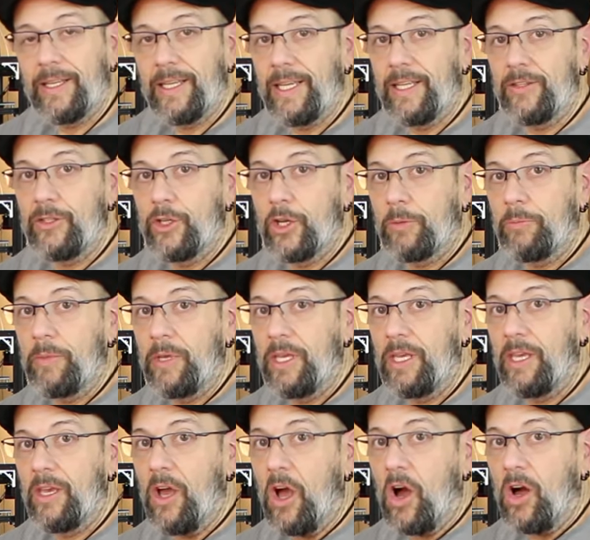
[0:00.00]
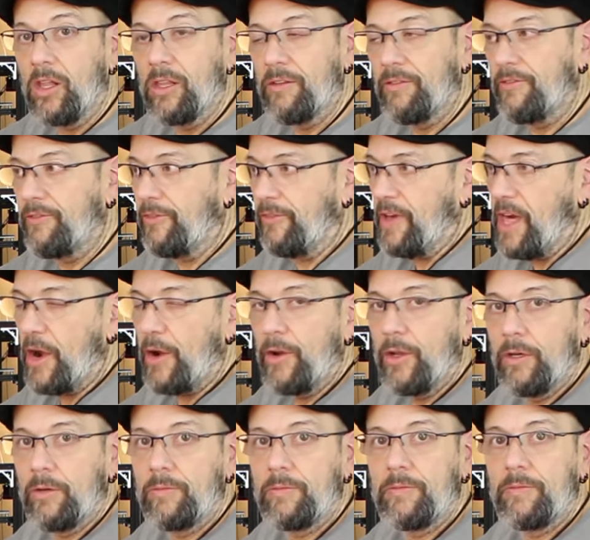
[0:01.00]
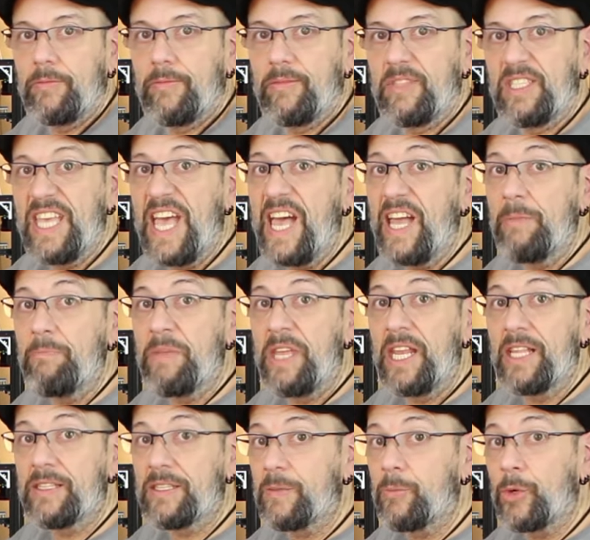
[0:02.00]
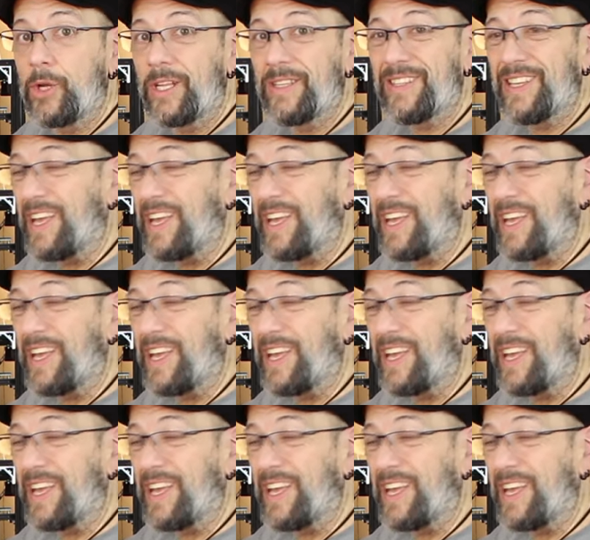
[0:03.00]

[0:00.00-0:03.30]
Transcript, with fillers: it took me all of, I don't know, 10 minutes to put it